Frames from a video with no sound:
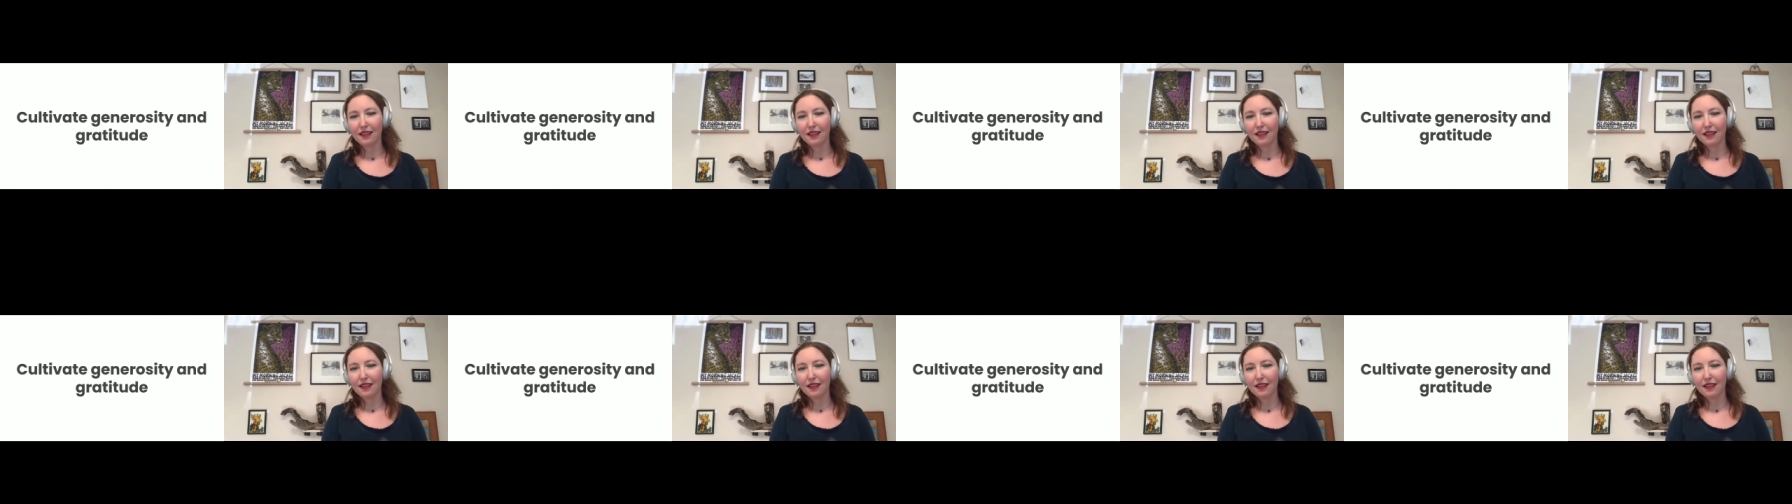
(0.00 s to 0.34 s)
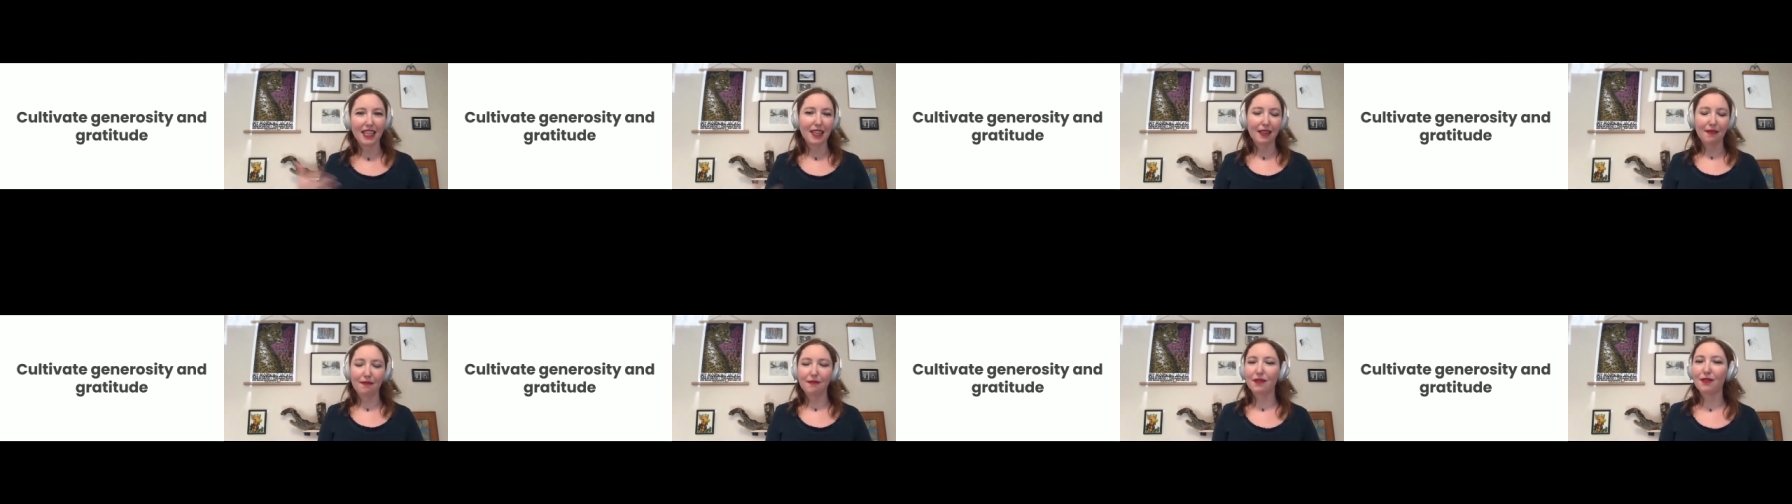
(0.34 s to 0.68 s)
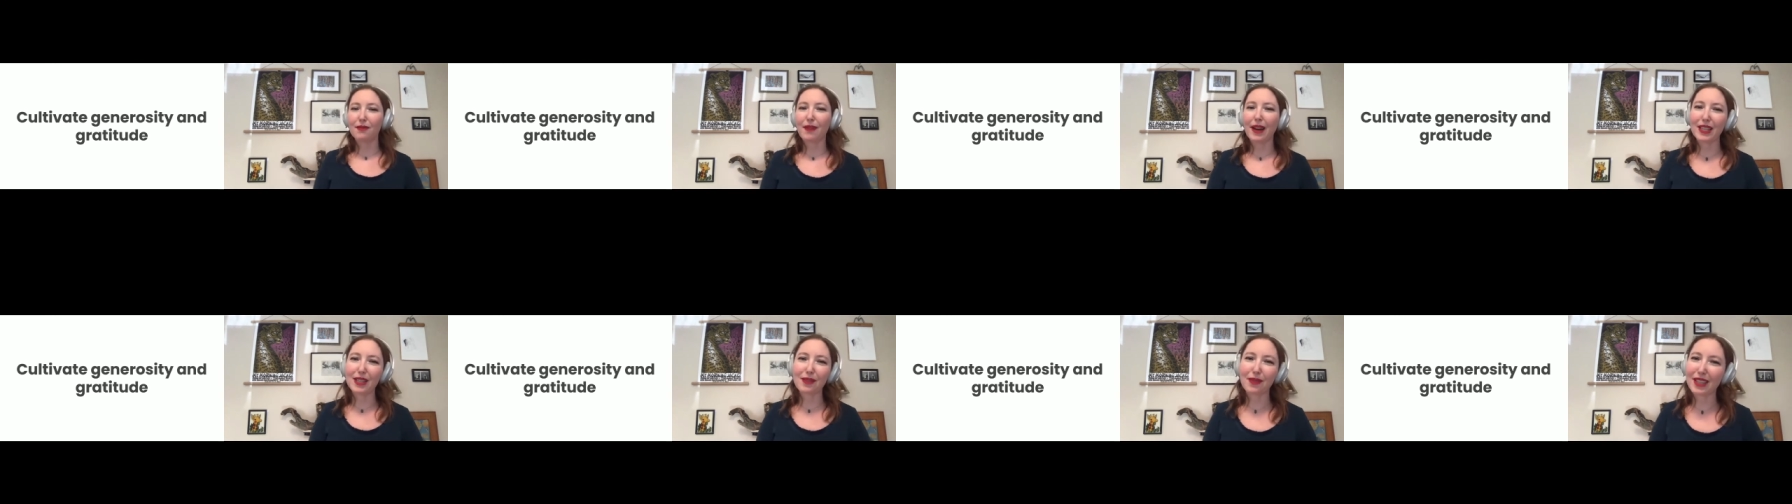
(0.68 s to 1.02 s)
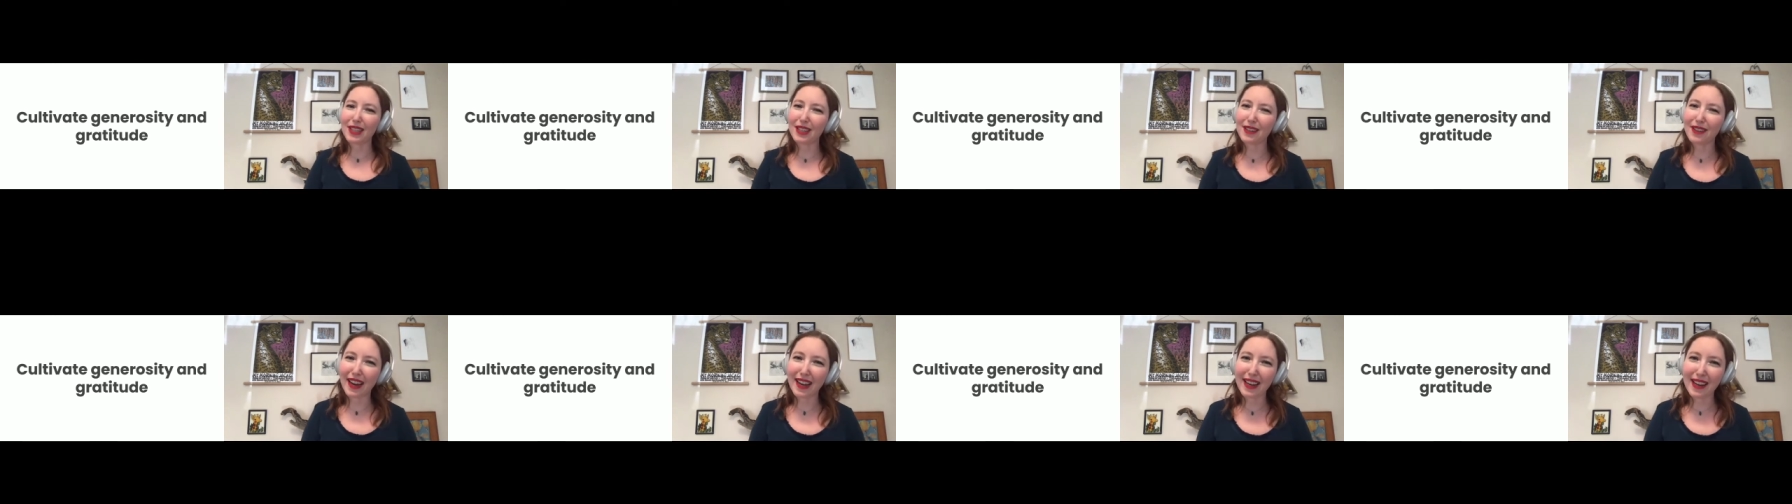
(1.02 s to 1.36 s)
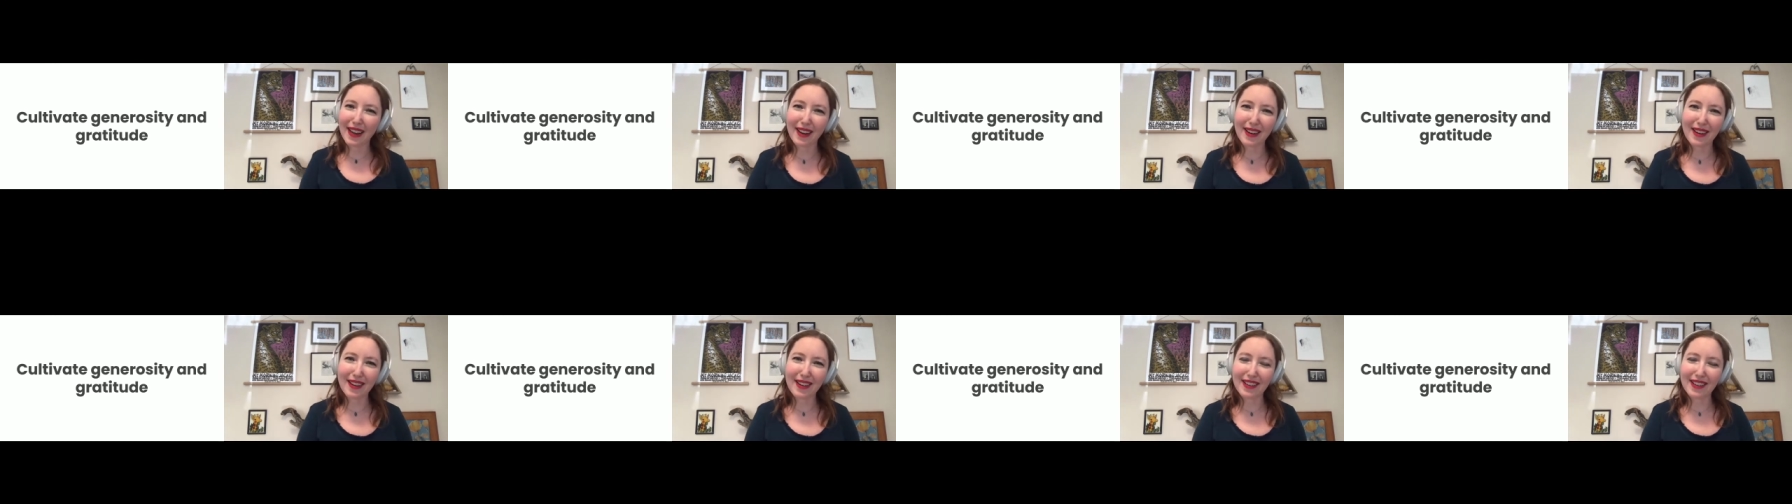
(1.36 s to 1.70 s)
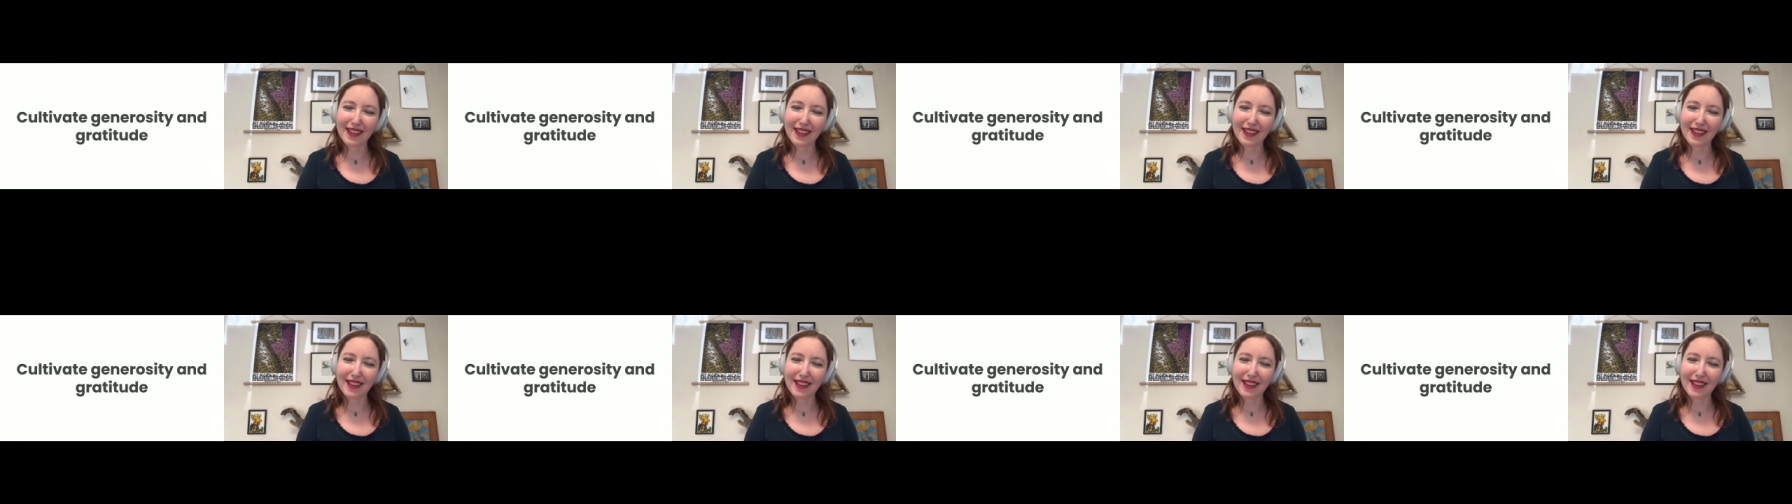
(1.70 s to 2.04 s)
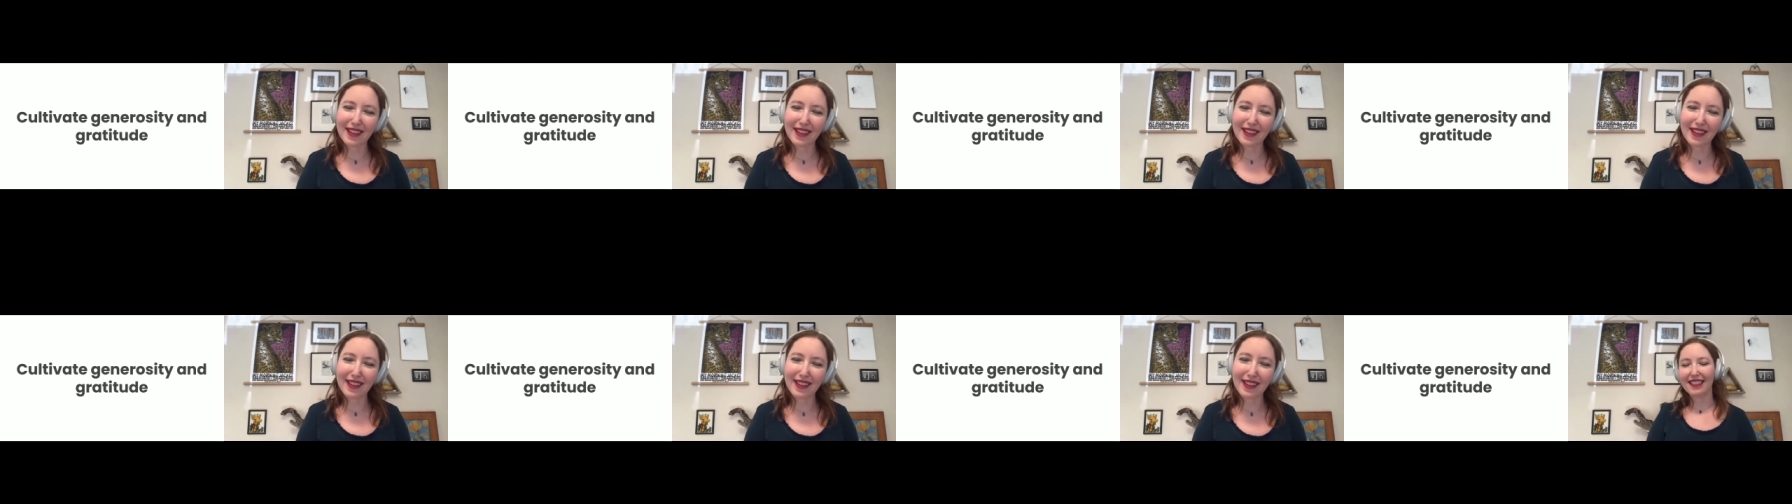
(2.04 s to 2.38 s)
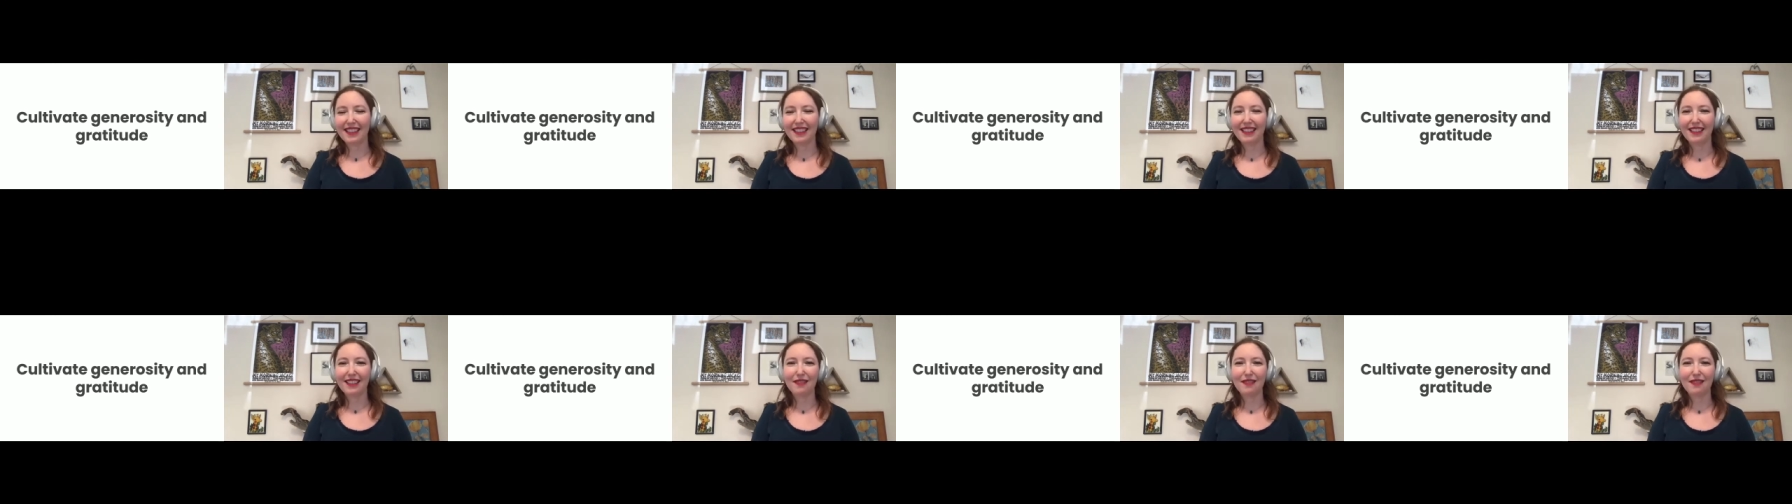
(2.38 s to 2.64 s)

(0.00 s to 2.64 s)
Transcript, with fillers: my team writes really great code and